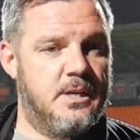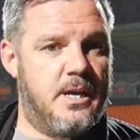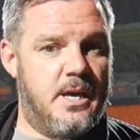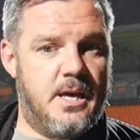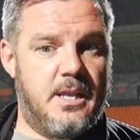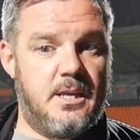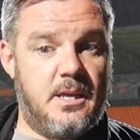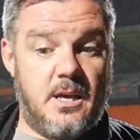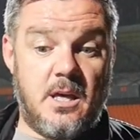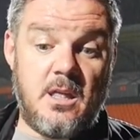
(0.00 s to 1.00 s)
And
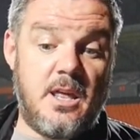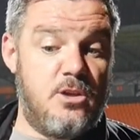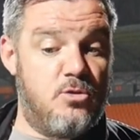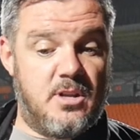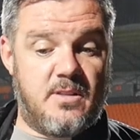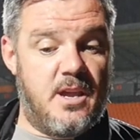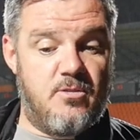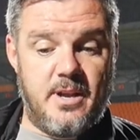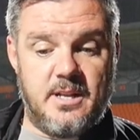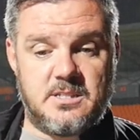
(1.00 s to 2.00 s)
and any other day,
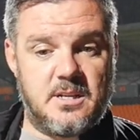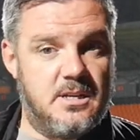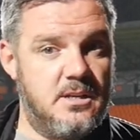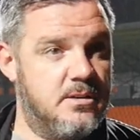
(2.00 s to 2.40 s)
realistically,